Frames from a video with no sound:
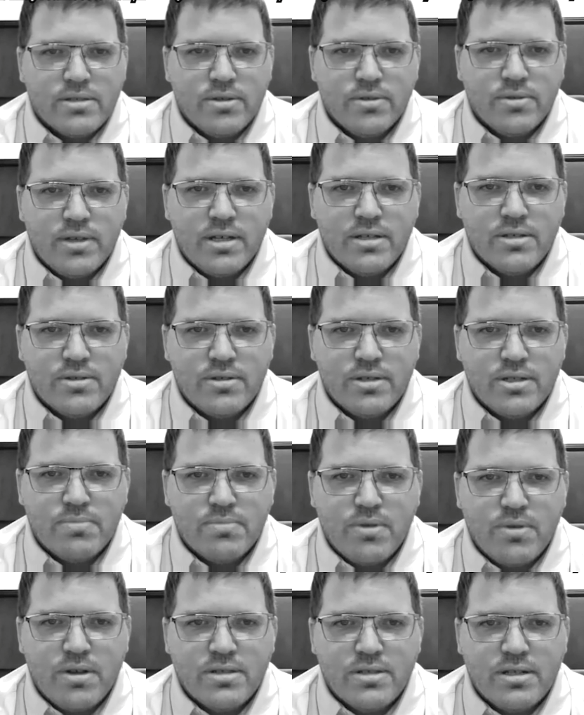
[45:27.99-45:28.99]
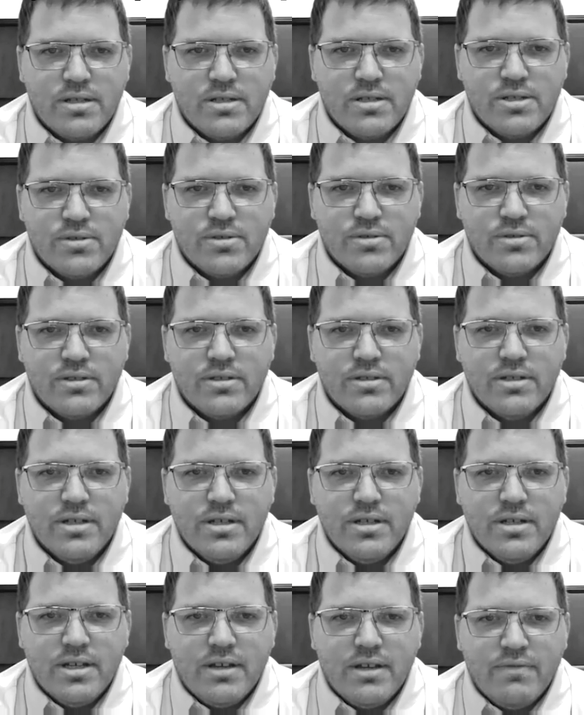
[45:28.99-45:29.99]
So thanks for this presidential and
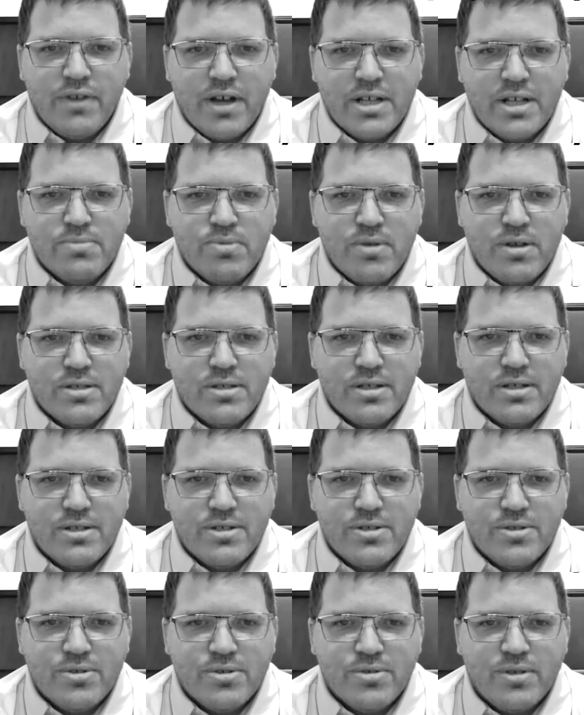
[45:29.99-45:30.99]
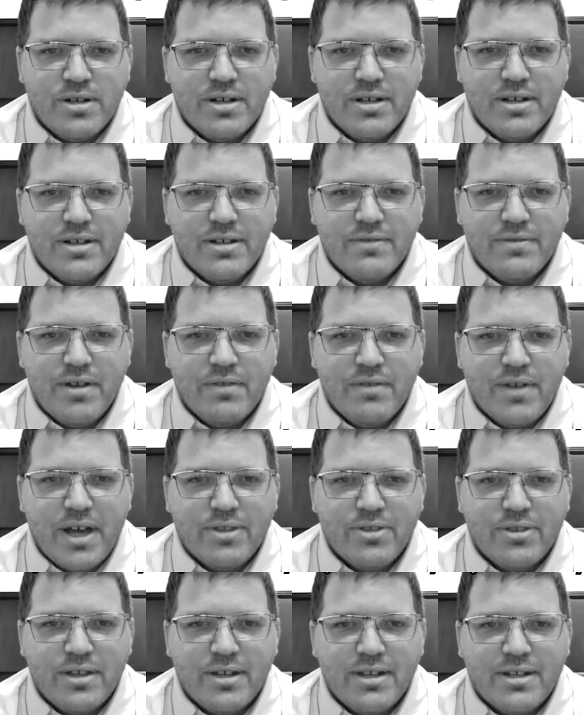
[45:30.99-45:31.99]
vice presidential of
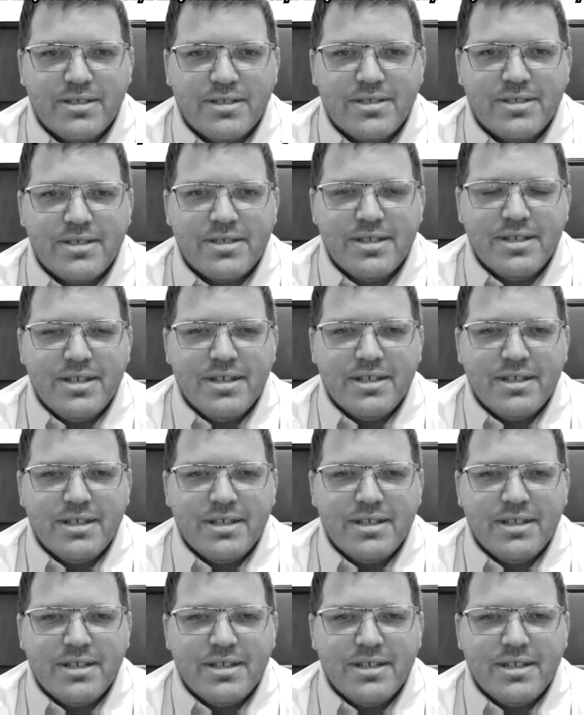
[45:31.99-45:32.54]
athletics